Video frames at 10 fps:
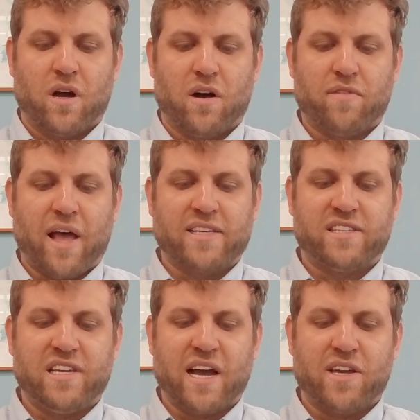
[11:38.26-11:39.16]
of
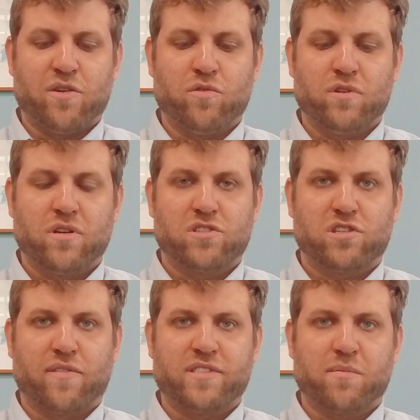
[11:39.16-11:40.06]
SEIU,
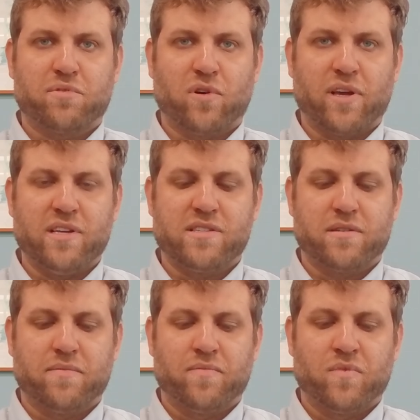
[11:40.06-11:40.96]
Service
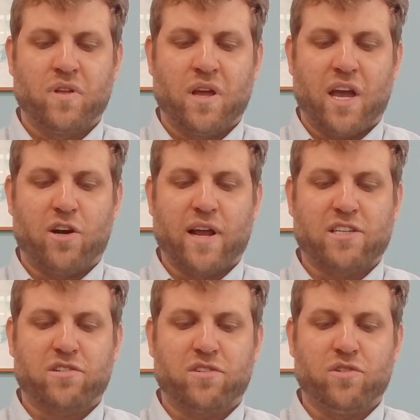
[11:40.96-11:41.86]
Employees
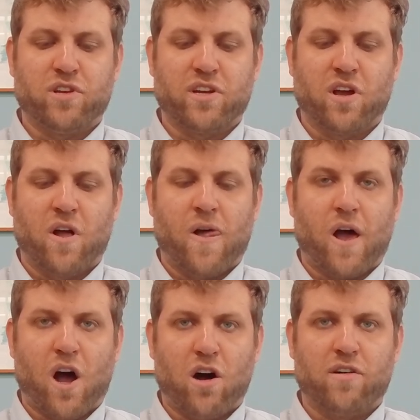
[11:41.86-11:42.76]
International Union,
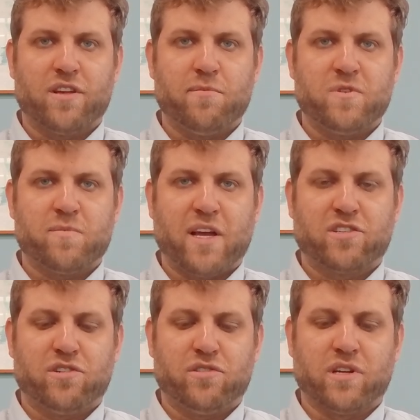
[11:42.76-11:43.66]
all of these
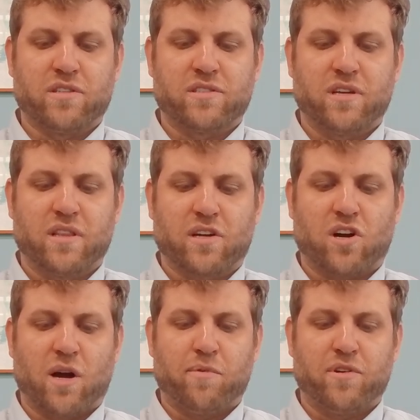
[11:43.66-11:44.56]
major unions, the
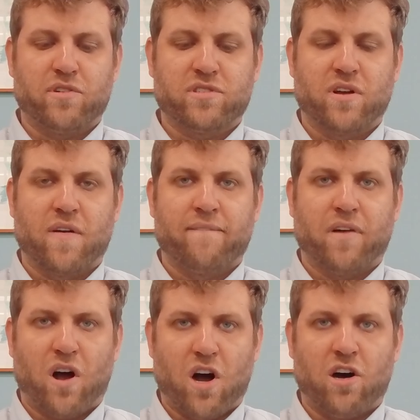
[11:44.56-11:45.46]
carpenters,
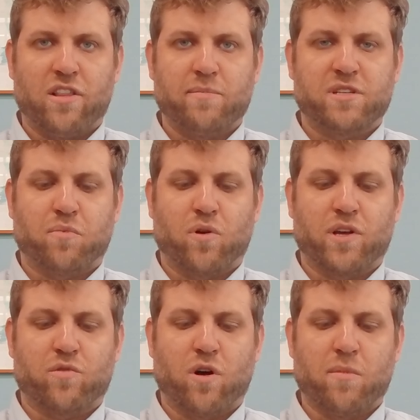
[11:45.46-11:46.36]
all of them
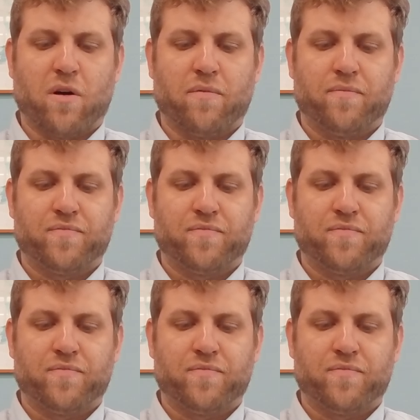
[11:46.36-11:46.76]
supporting Cuomo.